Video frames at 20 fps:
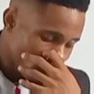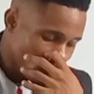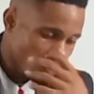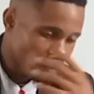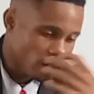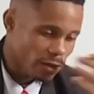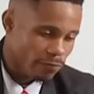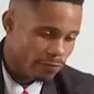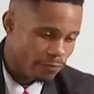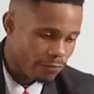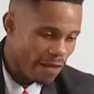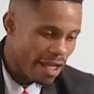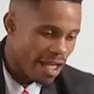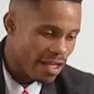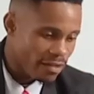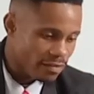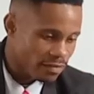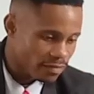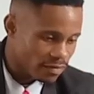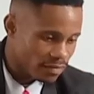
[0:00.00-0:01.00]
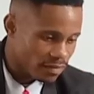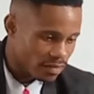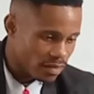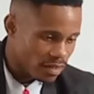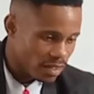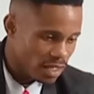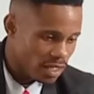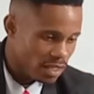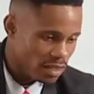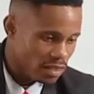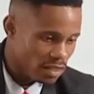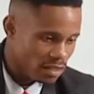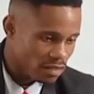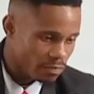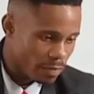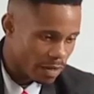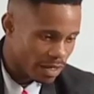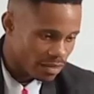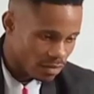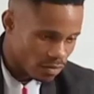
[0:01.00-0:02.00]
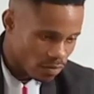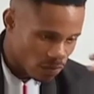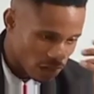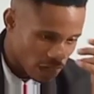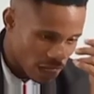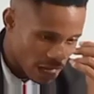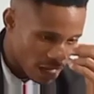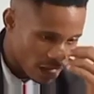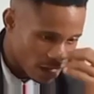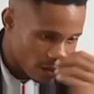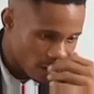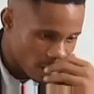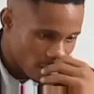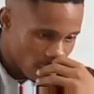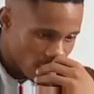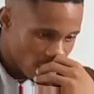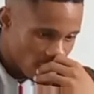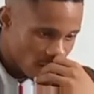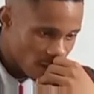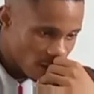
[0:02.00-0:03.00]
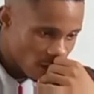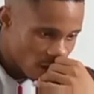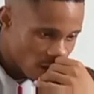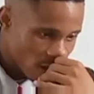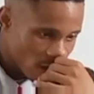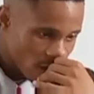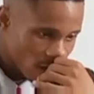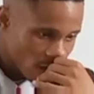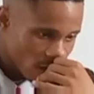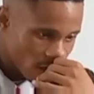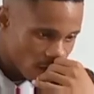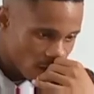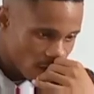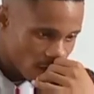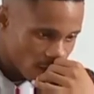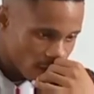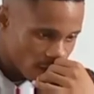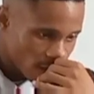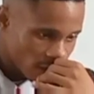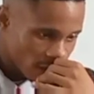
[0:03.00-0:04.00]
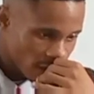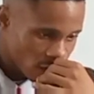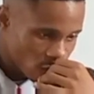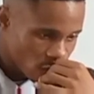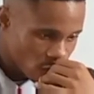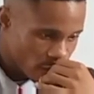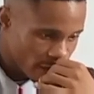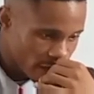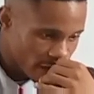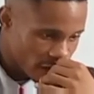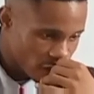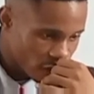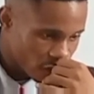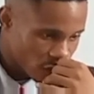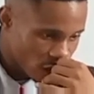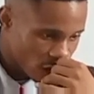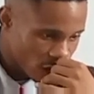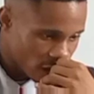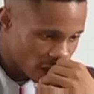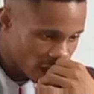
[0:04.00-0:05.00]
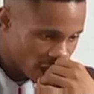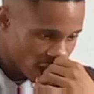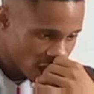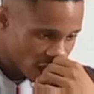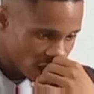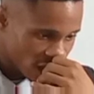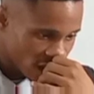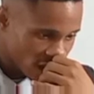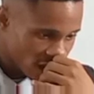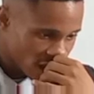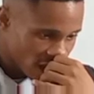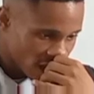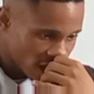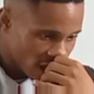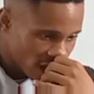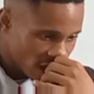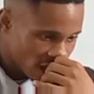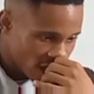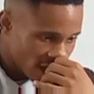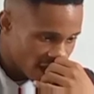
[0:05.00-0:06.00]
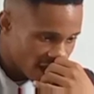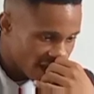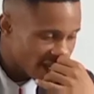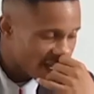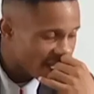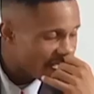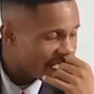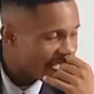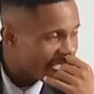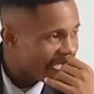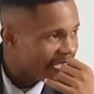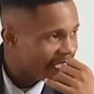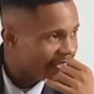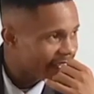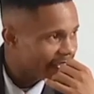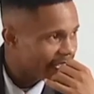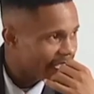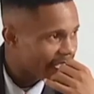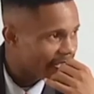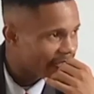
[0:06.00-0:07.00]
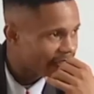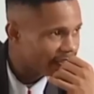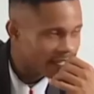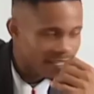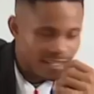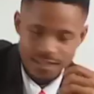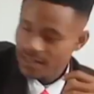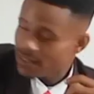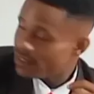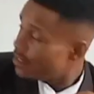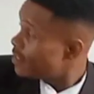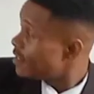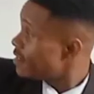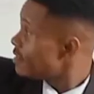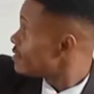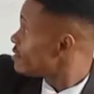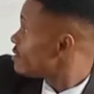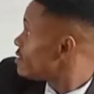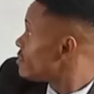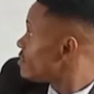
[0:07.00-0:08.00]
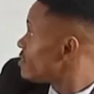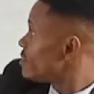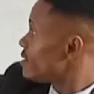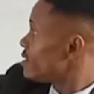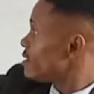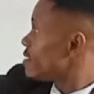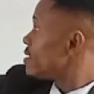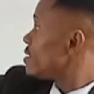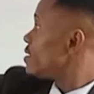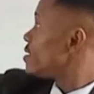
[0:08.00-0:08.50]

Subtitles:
So the first in this particular centering diphthong is I and this.